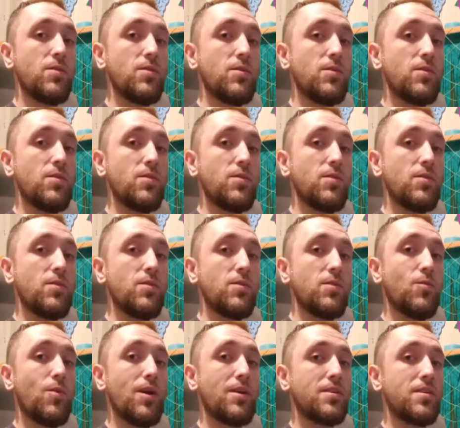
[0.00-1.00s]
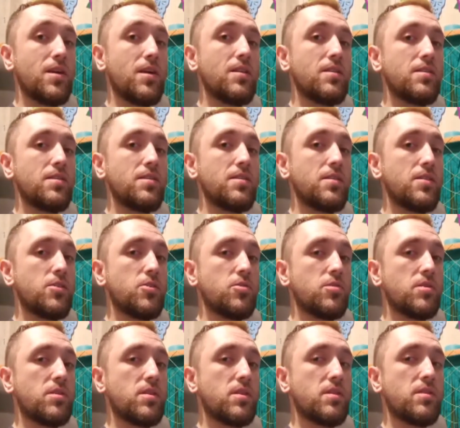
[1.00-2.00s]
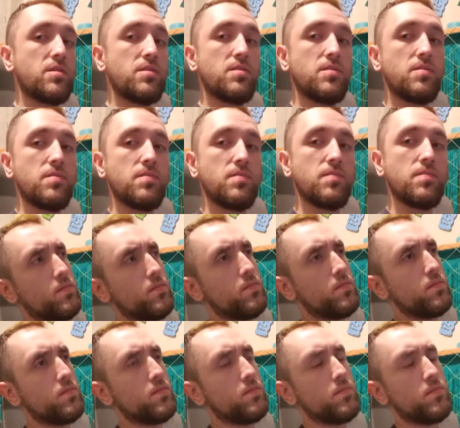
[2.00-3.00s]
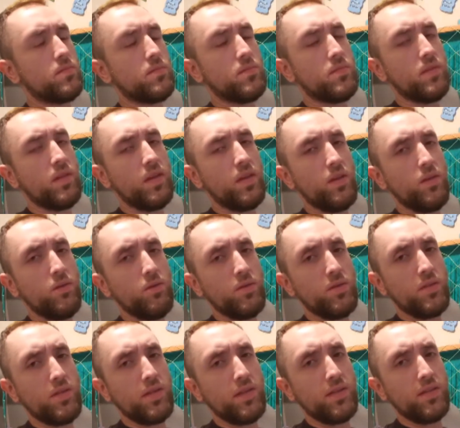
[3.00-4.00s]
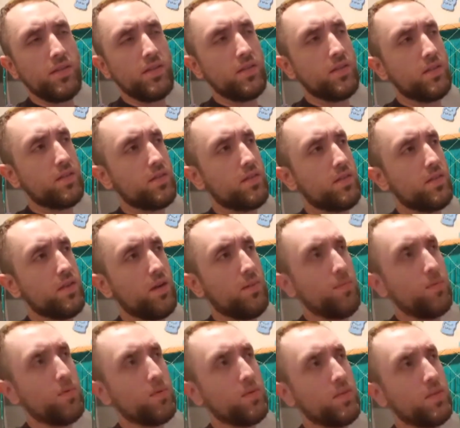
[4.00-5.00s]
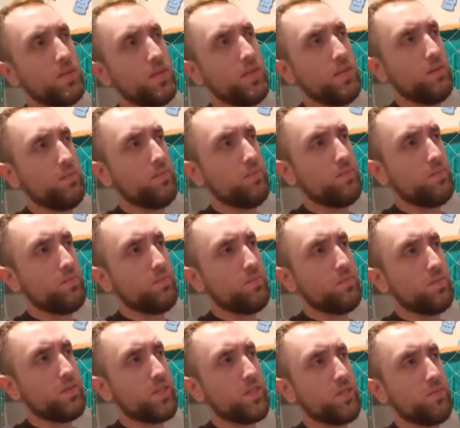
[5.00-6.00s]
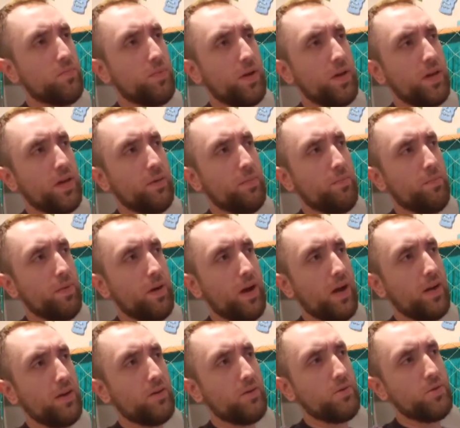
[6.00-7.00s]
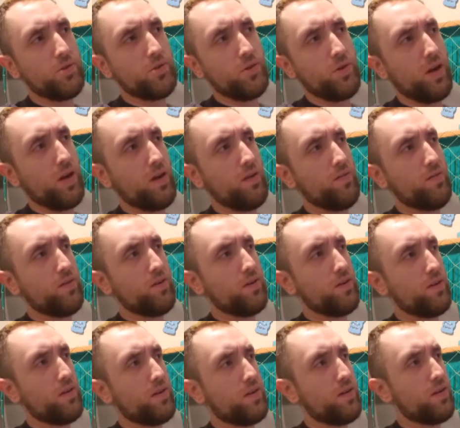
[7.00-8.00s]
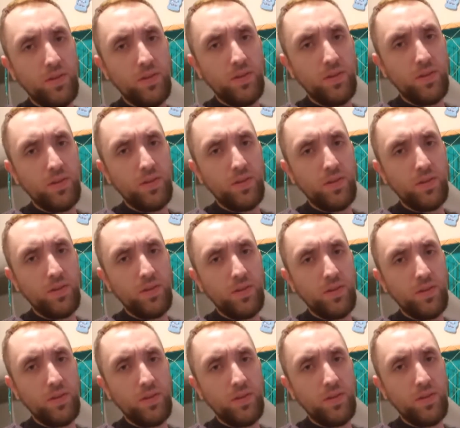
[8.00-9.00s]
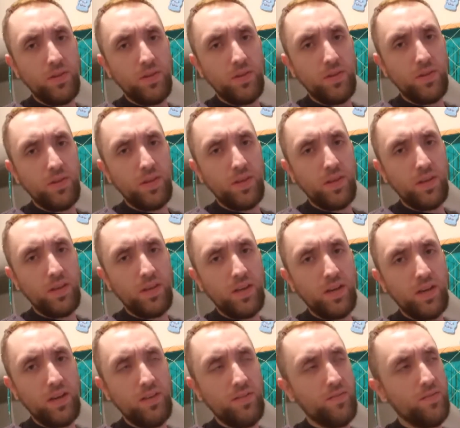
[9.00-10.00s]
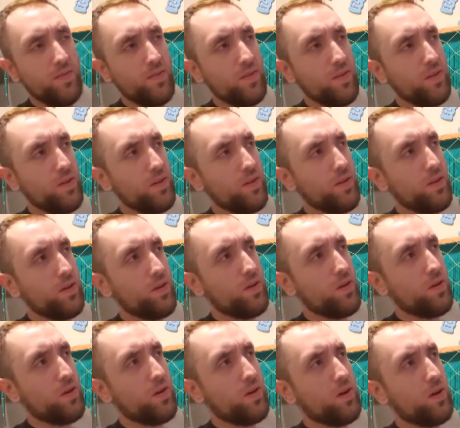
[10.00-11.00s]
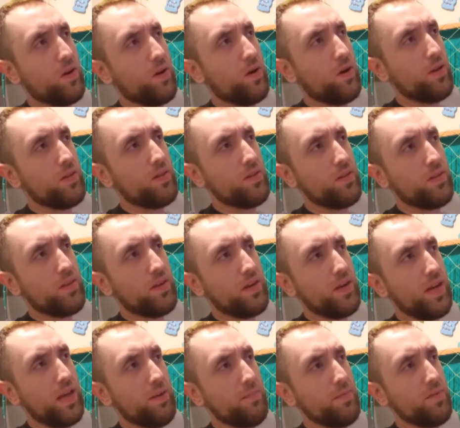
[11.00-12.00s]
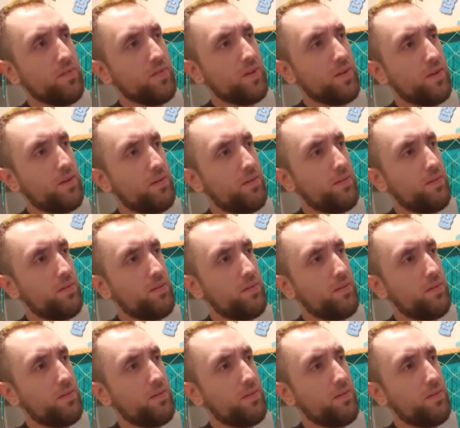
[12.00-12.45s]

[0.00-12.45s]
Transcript: Definitely see why Tully's interested. They used this double team spike pile driver, but I still don't think I've caught the name of it.